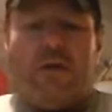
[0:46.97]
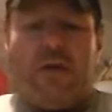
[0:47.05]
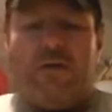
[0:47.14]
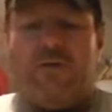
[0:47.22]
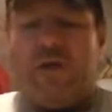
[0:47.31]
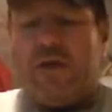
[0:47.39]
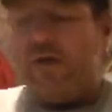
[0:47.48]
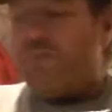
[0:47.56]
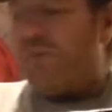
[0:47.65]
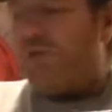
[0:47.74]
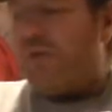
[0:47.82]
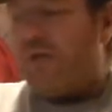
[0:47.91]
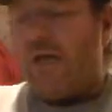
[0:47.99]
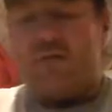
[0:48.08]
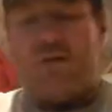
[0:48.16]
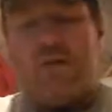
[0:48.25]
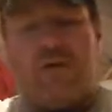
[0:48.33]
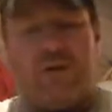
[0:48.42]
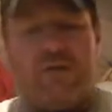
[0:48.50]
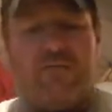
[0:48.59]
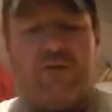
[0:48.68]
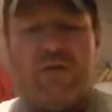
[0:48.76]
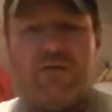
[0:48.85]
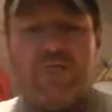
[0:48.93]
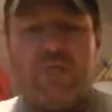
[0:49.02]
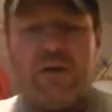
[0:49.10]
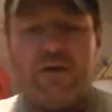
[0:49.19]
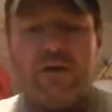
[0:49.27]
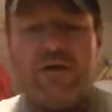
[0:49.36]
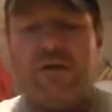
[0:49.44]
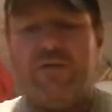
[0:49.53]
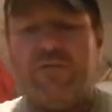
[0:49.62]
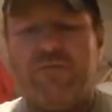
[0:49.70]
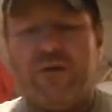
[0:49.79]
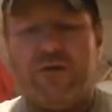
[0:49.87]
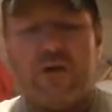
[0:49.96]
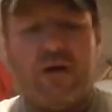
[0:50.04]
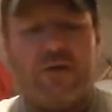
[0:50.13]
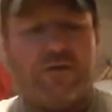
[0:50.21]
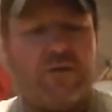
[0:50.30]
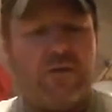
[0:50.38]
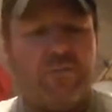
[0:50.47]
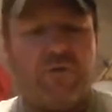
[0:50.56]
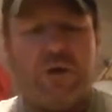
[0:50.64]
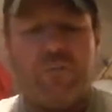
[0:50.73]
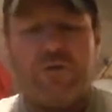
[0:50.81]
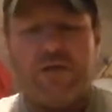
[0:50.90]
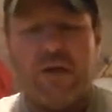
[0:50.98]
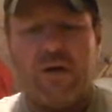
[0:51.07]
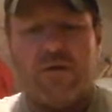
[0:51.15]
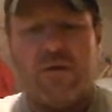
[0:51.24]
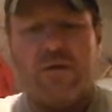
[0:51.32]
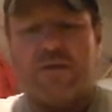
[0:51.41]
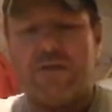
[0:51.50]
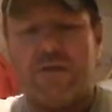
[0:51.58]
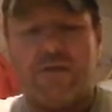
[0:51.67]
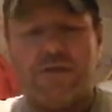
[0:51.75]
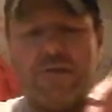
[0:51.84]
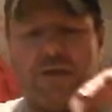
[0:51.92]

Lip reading: everything is put together. I've finally figured out the problem with the air leaks. I just